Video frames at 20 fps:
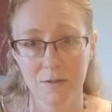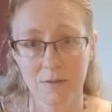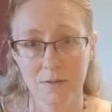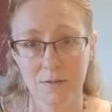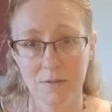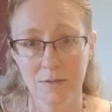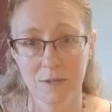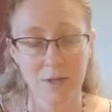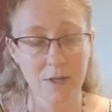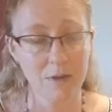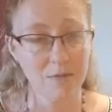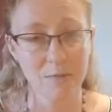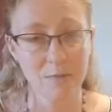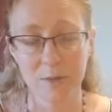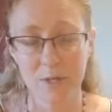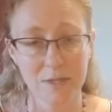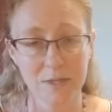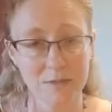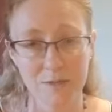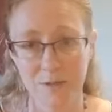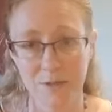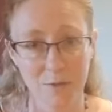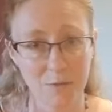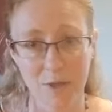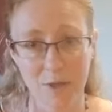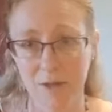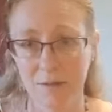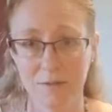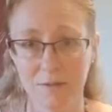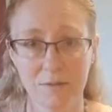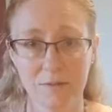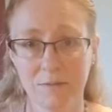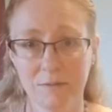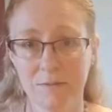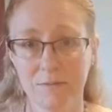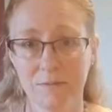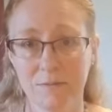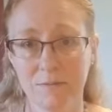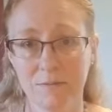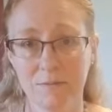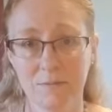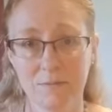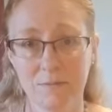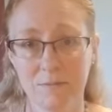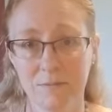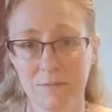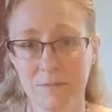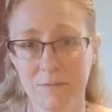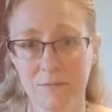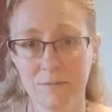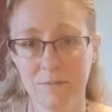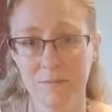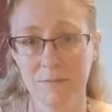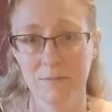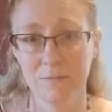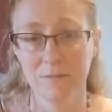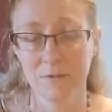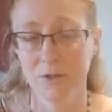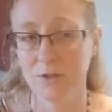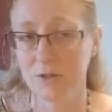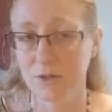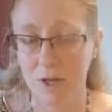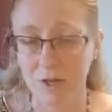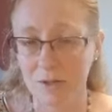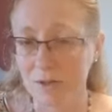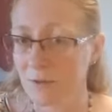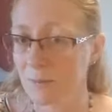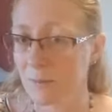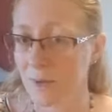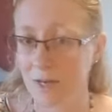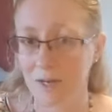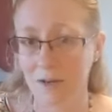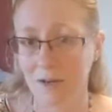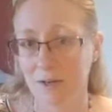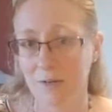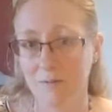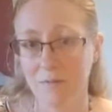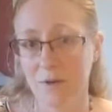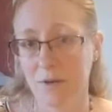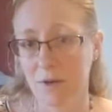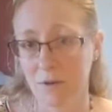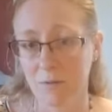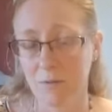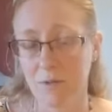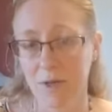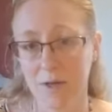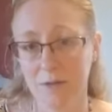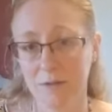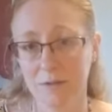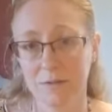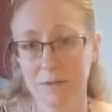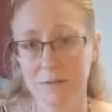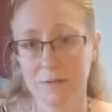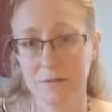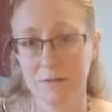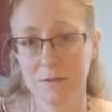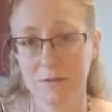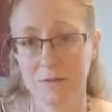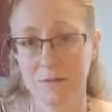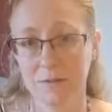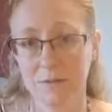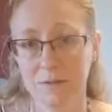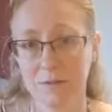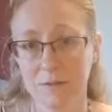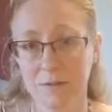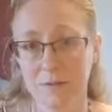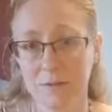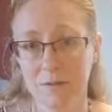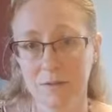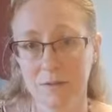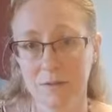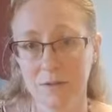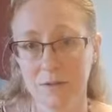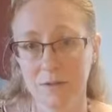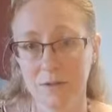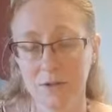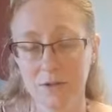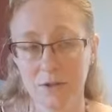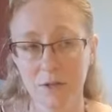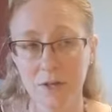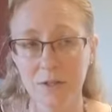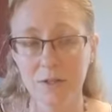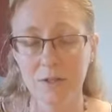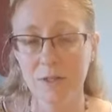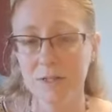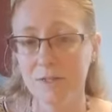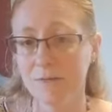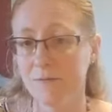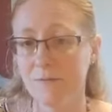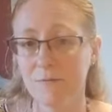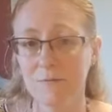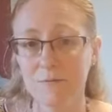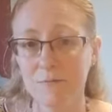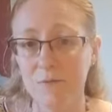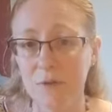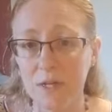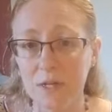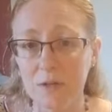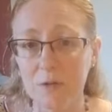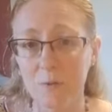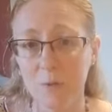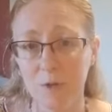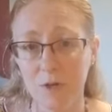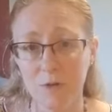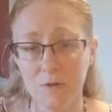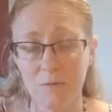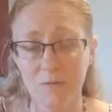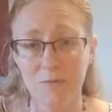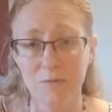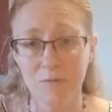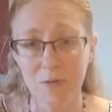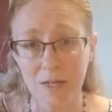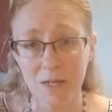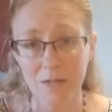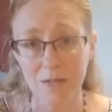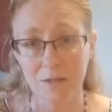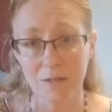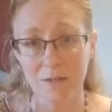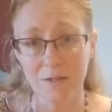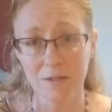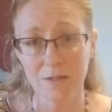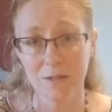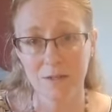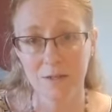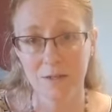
The government doesn't know that. Your doctor may not even know that. Your doctor doesn't feel what you feel.